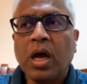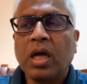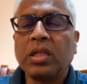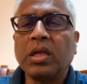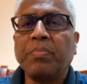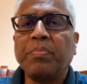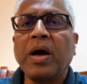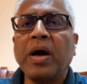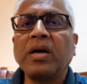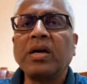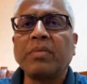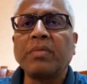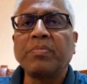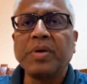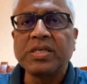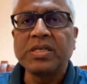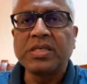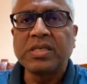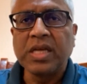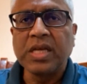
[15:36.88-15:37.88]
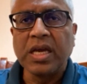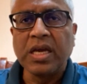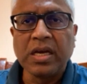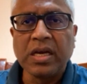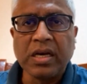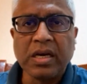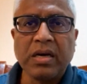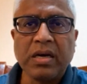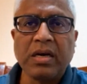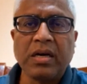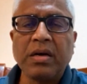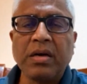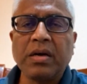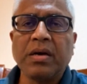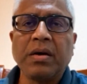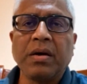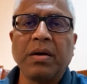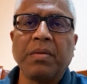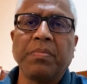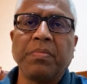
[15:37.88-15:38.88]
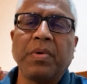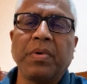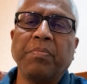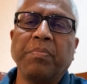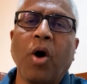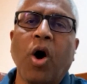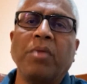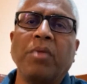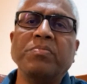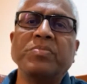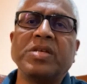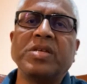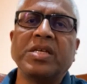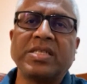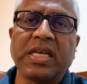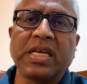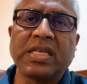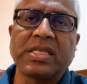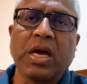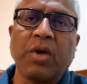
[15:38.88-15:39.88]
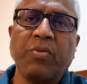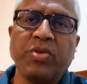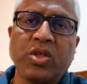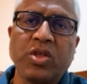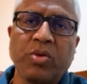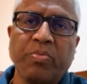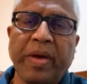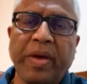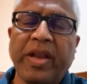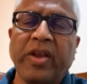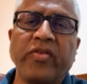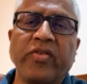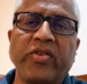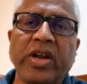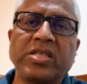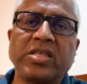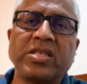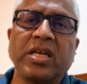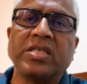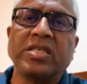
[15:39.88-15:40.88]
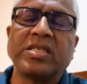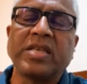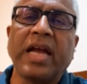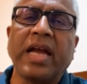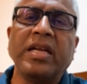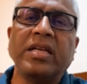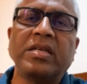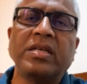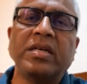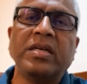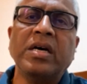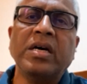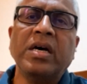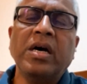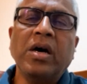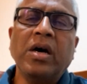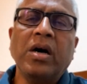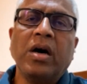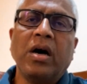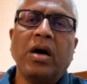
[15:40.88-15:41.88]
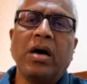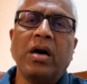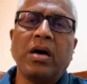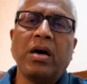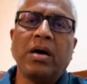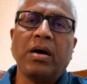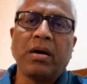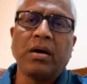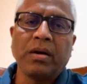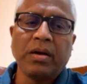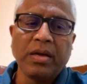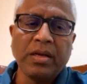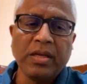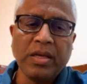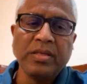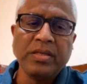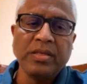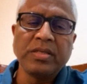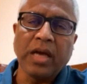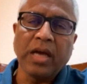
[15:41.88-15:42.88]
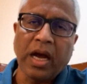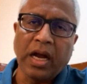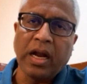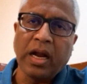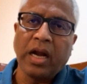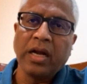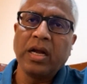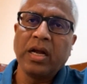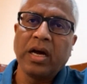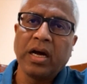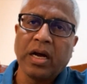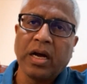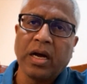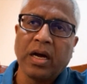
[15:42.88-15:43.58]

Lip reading: the bunker busting bombs, etc., which penetrates inside in, under